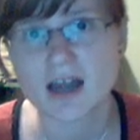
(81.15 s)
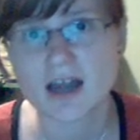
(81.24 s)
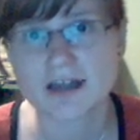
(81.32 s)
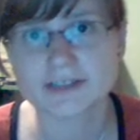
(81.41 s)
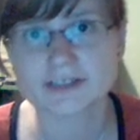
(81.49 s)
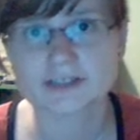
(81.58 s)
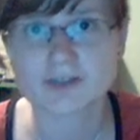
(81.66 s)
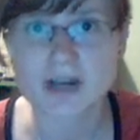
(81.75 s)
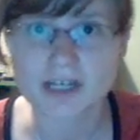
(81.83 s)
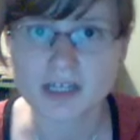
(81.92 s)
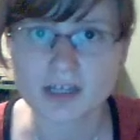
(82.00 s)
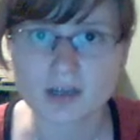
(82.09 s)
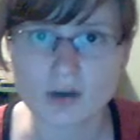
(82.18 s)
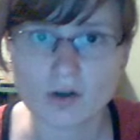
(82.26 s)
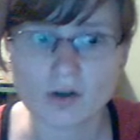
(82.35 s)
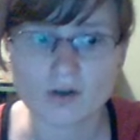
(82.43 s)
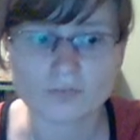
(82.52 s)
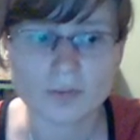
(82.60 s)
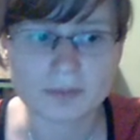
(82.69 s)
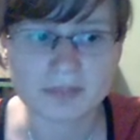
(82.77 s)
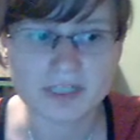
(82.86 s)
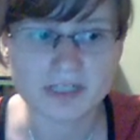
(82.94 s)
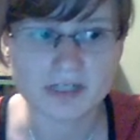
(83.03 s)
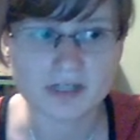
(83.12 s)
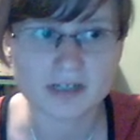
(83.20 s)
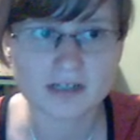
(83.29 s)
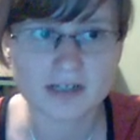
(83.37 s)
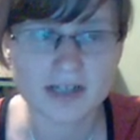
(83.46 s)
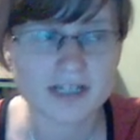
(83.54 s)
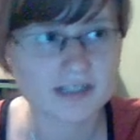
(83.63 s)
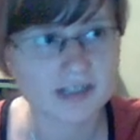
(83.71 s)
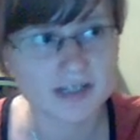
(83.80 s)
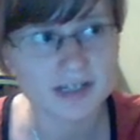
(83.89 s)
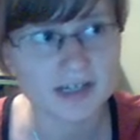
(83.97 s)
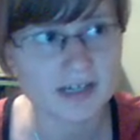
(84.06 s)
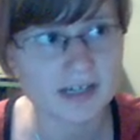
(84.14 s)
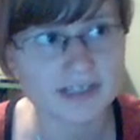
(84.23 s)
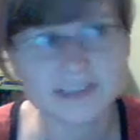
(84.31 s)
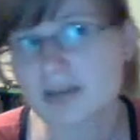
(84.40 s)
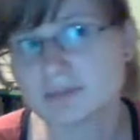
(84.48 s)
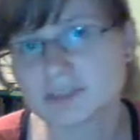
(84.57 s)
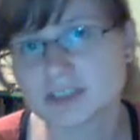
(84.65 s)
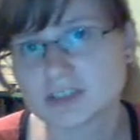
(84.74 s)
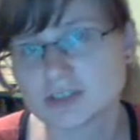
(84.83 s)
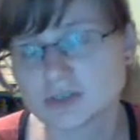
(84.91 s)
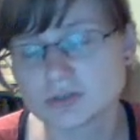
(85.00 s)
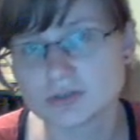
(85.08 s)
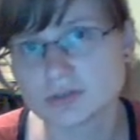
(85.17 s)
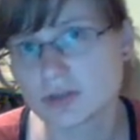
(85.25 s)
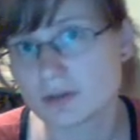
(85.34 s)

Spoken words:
and drugging of women in an attempt to